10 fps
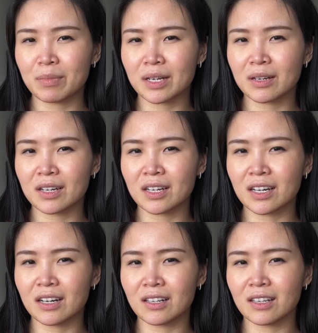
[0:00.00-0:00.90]
but
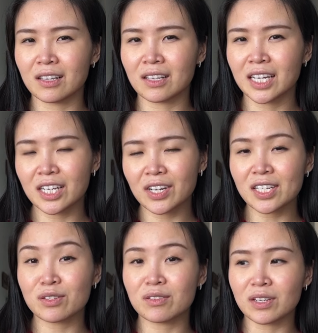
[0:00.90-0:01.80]
I'll let you
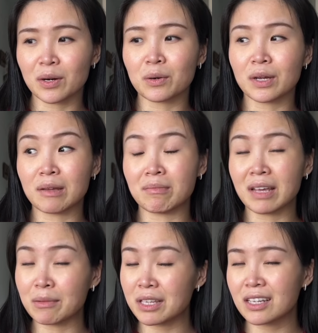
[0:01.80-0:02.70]
guys know in
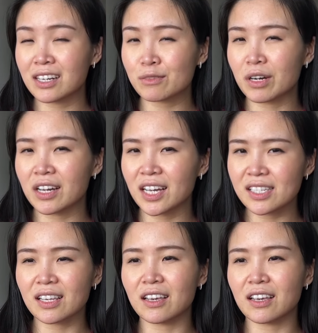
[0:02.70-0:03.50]
maybe the next podcast